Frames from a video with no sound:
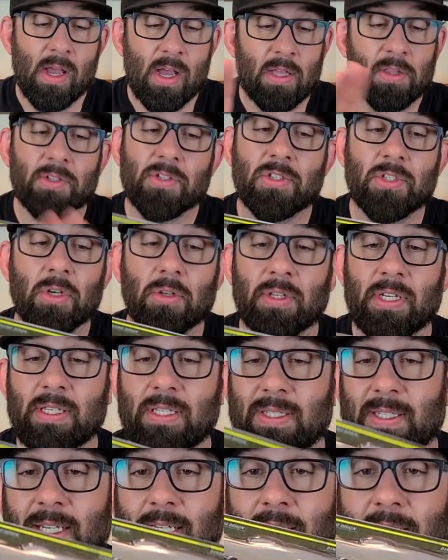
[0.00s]
This is only a
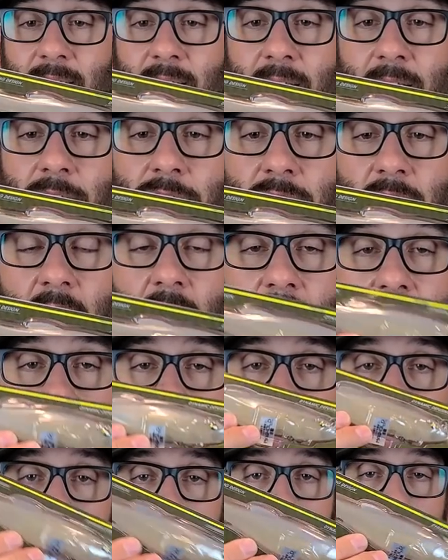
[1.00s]
six inch, uh, it's
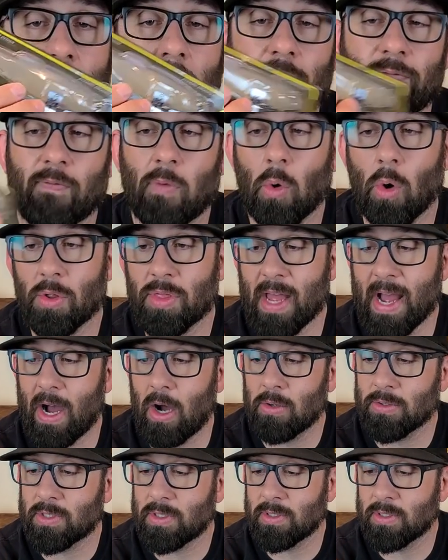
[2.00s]
one and a fourth
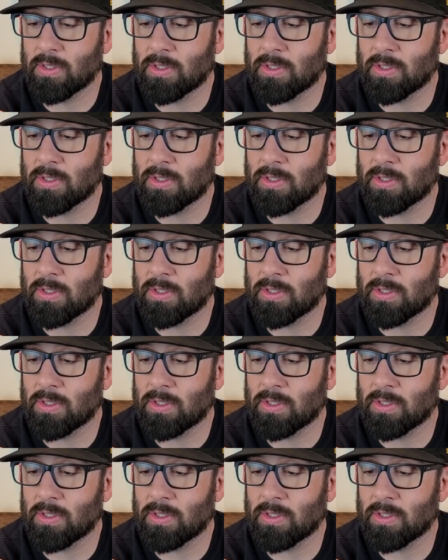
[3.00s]
ounces.